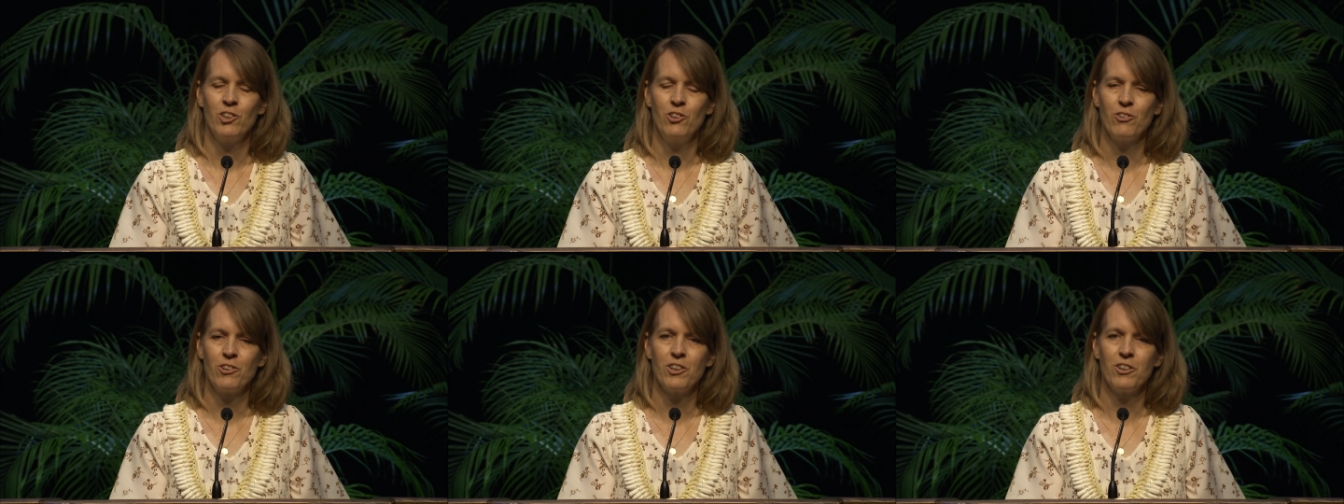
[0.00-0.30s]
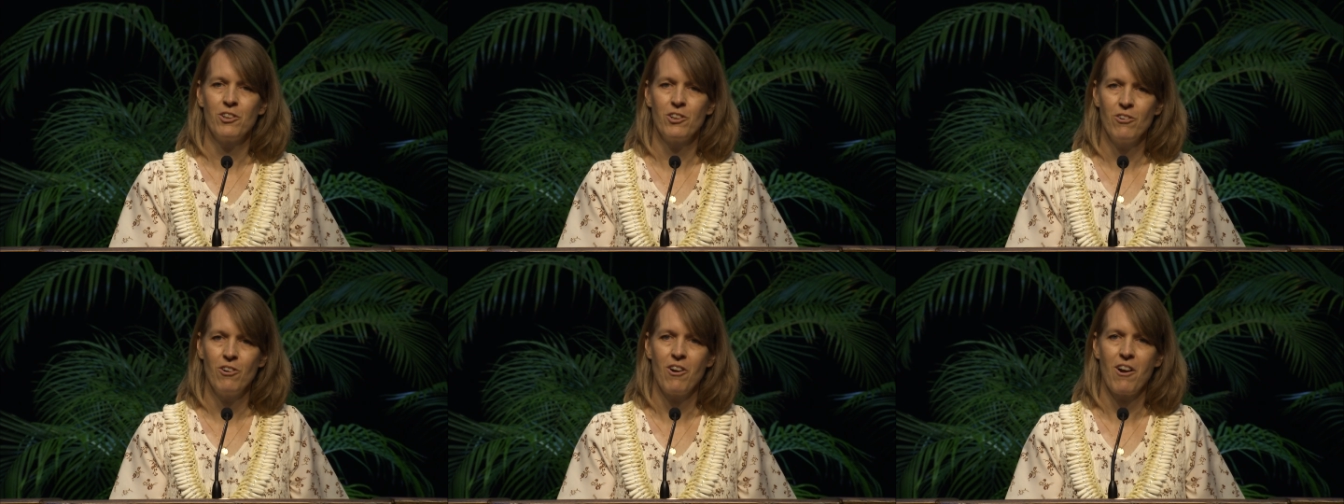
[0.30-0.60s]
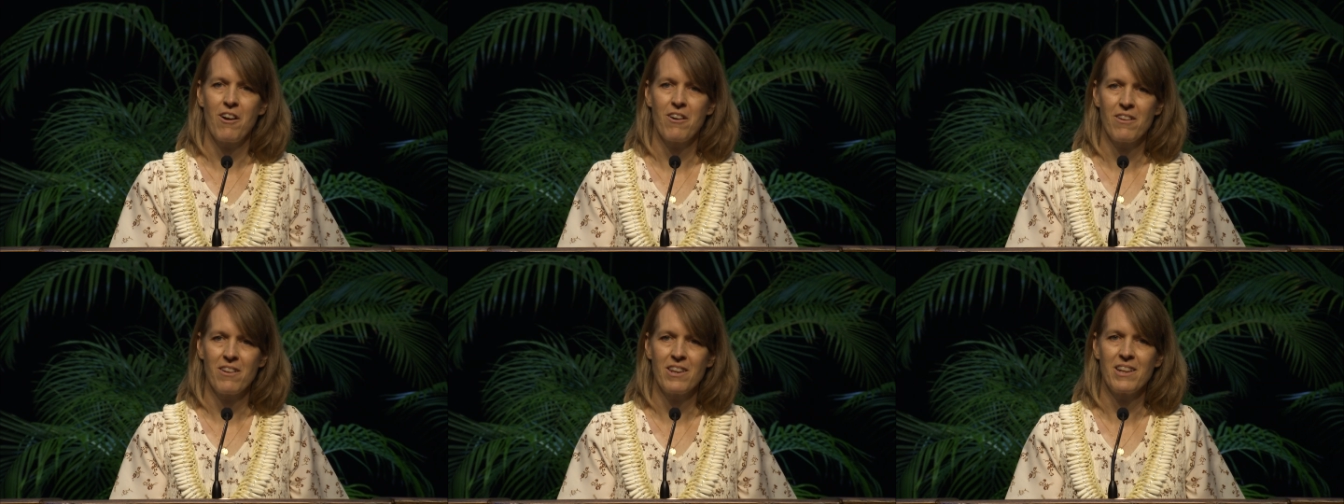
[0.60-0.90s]
You can do
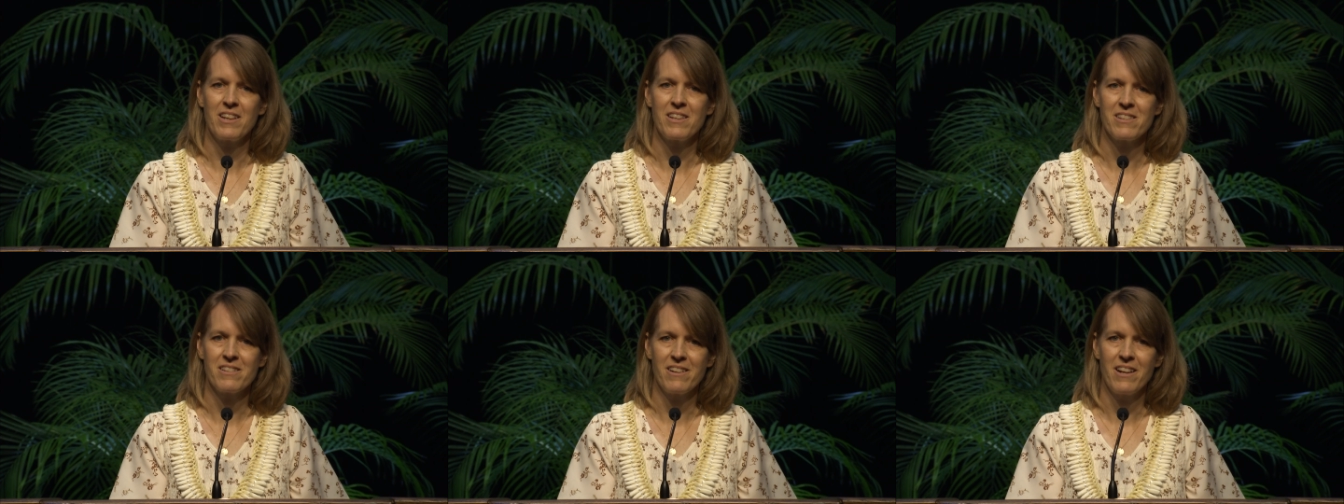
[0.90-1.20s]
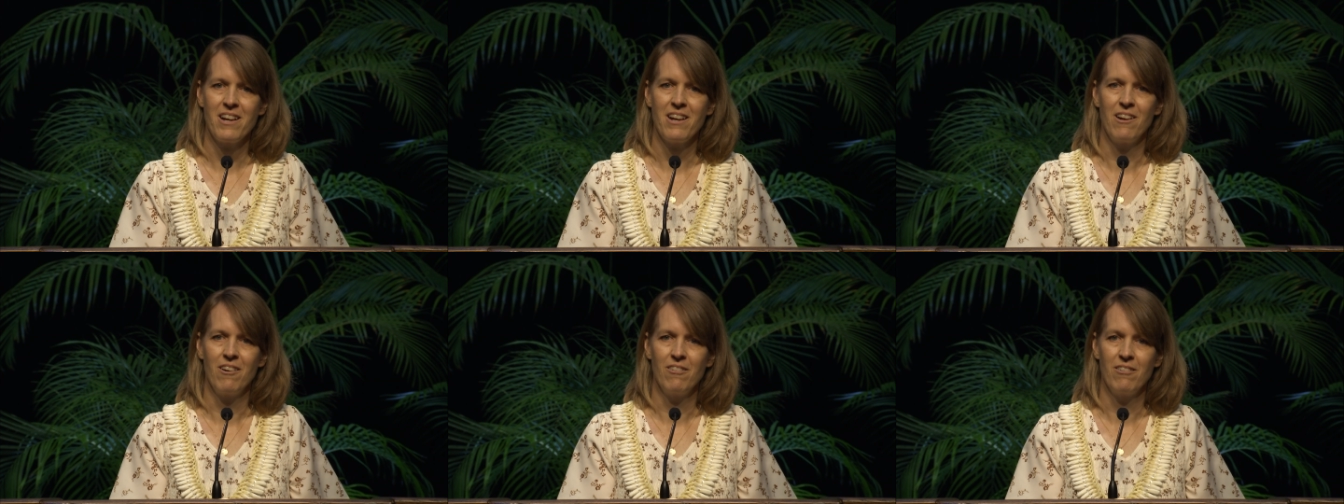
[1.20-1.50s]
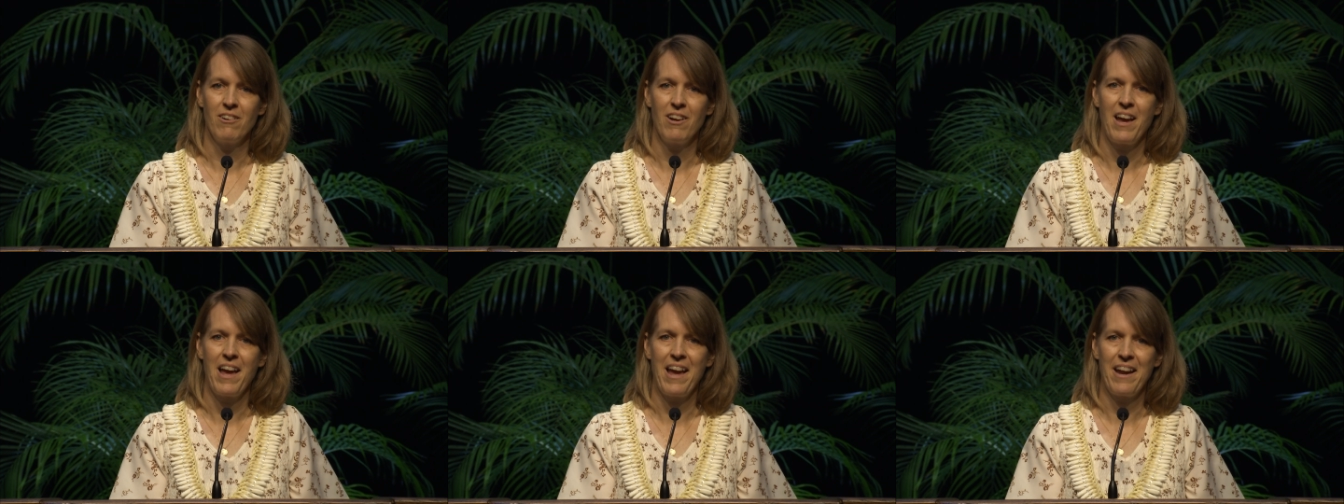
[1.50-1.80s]
hard things
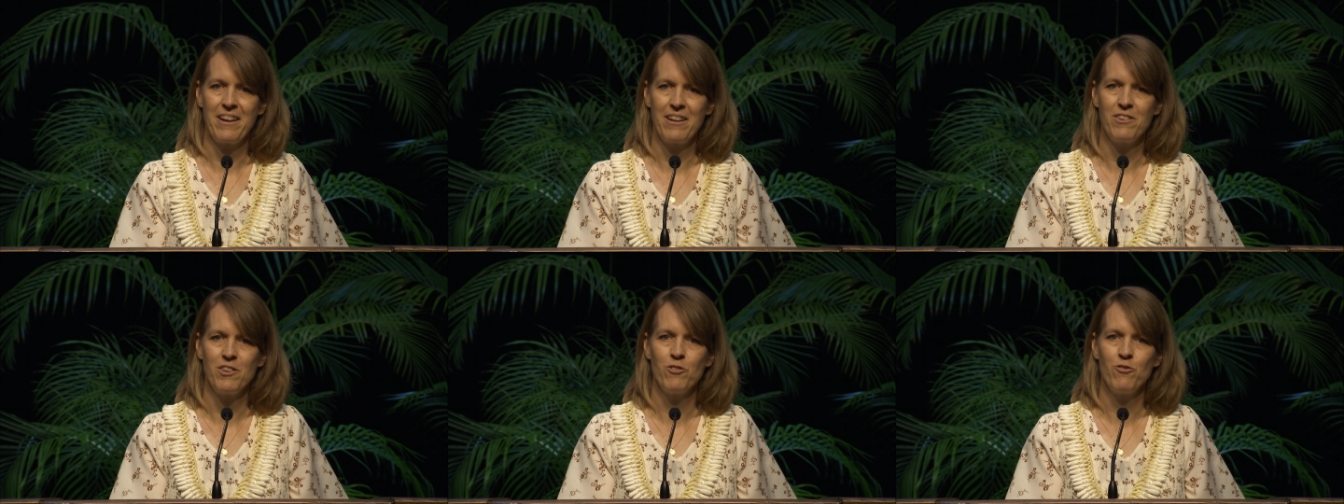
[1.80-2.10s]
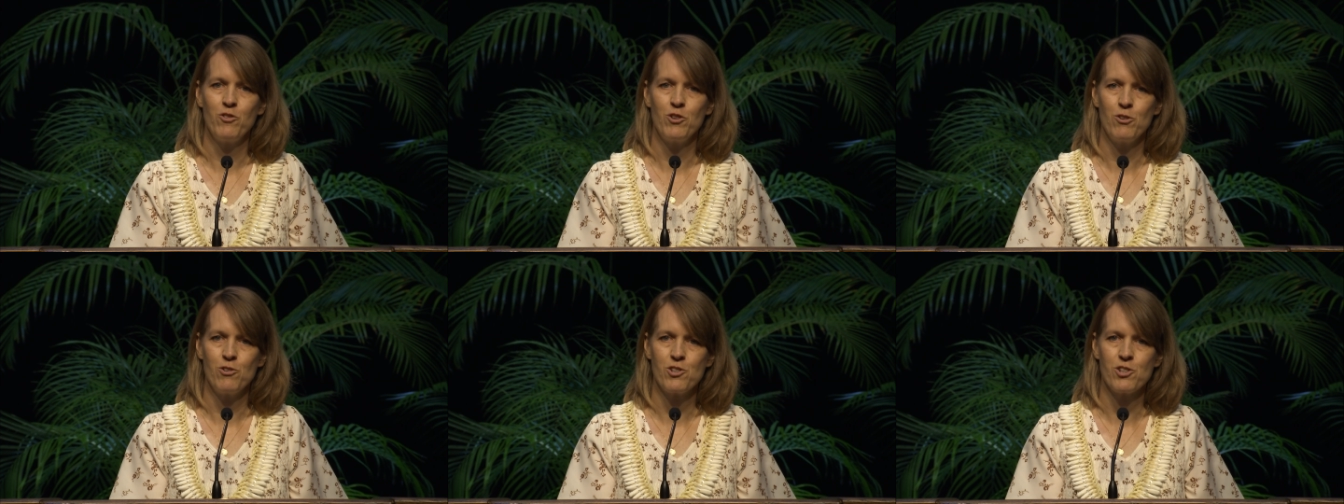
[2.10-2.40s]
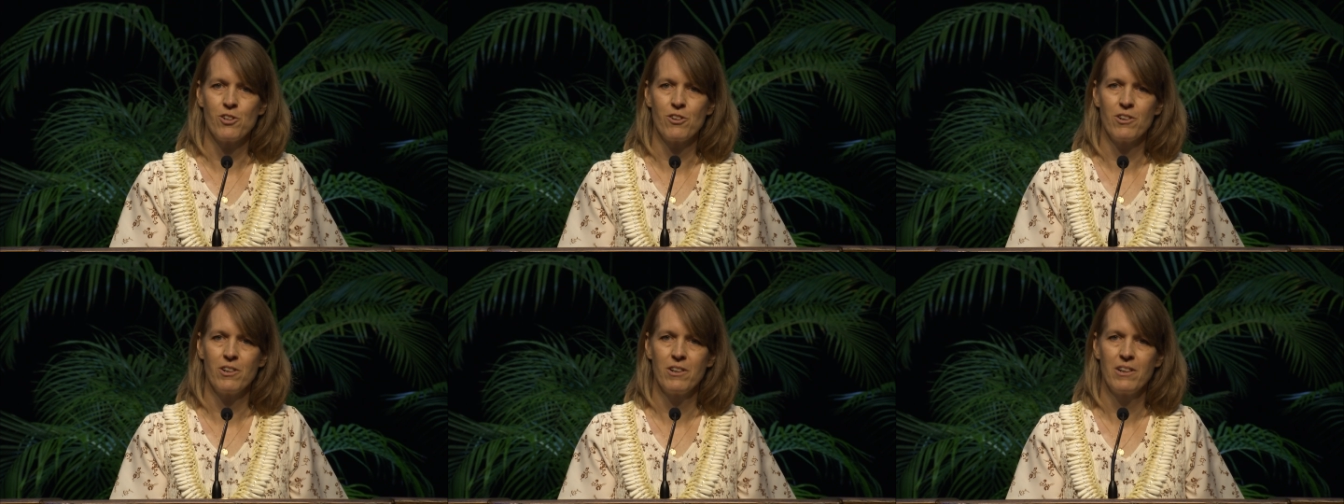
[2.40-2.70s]
now and in the
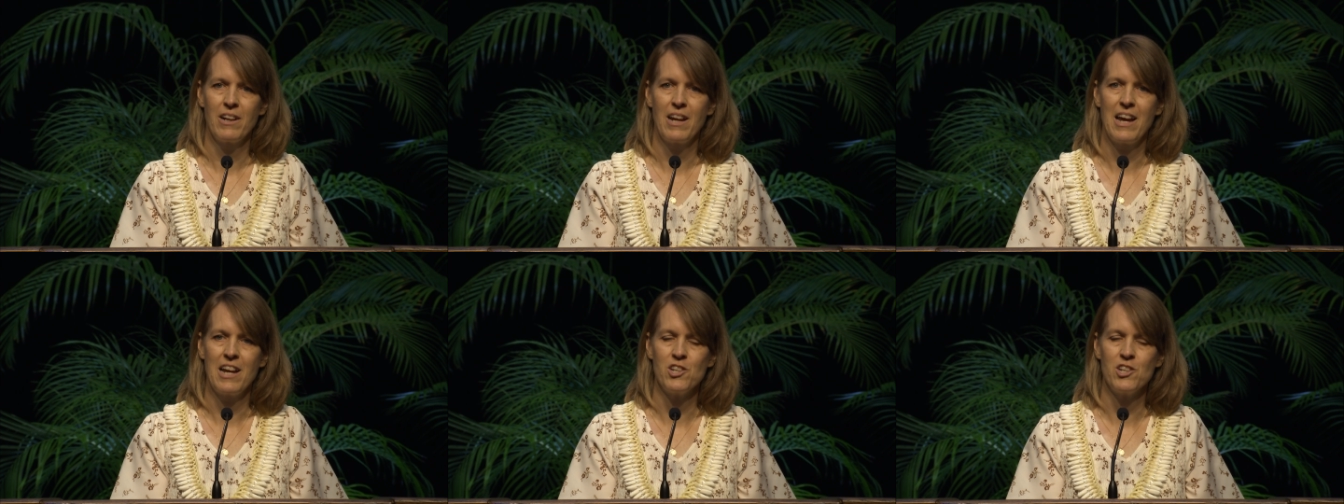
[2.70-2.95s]
future